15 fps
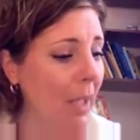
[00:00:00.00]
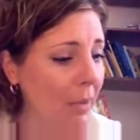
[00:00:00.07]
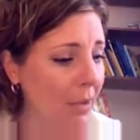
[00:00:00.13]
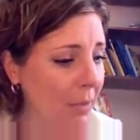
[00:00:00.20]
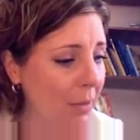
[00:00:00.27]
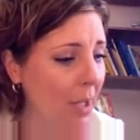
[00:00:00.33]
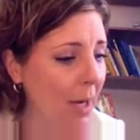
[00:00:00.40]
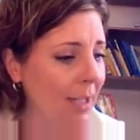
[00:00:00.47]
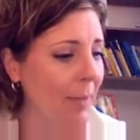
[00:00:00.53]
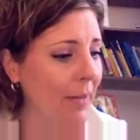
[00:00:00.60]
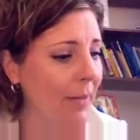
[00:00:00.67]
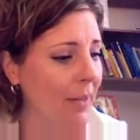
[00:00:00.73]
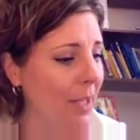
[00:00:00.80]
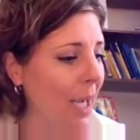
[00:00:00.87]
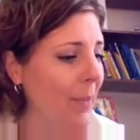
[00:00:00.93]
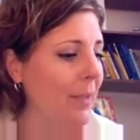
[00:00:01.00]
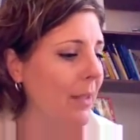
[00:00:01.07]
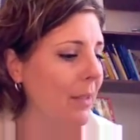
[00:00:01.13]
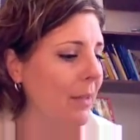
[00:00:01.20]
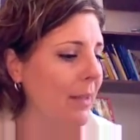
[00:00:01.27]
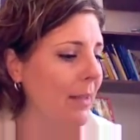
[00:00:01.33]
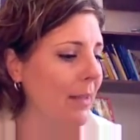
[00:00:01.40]
So it talks about the time
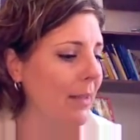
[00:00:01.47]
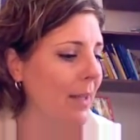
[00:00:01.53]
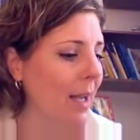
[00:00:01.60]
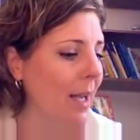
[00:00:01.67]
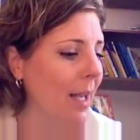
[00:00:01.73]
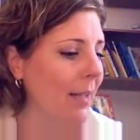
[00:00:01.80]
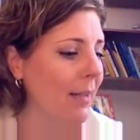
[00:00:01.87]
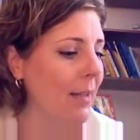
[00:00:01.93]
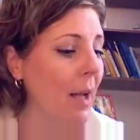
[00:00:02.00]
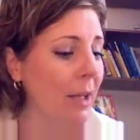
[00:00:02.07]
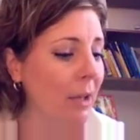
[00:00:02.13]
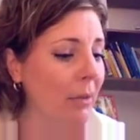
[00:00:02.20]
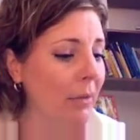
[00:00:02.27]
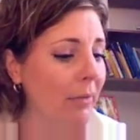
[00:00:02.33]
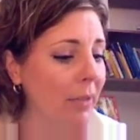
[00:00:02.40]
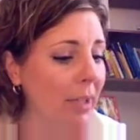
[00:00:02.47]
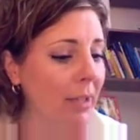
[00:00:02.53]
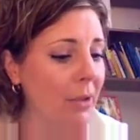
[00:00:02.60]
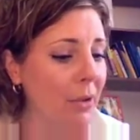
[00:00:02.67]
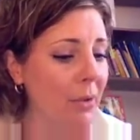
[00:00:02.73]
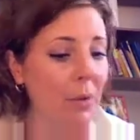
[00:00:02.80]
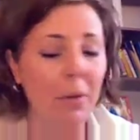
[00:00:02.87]
series designs, non-equivalent
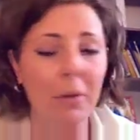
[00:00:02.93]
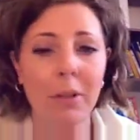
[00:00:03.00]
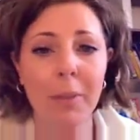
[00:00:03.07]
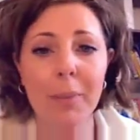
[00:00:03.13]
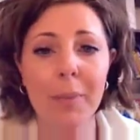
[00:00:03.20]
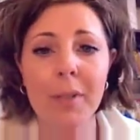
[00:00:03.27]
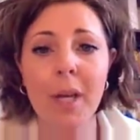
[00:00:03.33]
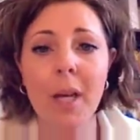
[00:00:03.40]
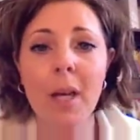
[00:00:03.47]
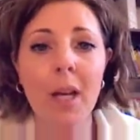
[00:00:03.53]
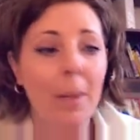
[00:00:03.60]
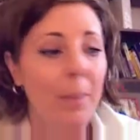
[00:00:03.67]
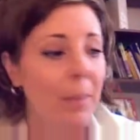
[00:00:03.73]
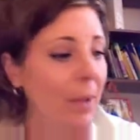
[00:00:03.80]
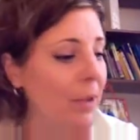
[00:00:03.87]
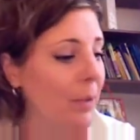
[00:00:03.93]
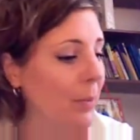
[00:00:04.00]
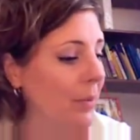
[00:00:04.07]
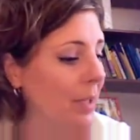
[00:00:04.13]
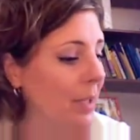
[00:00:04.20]
control groups, multiple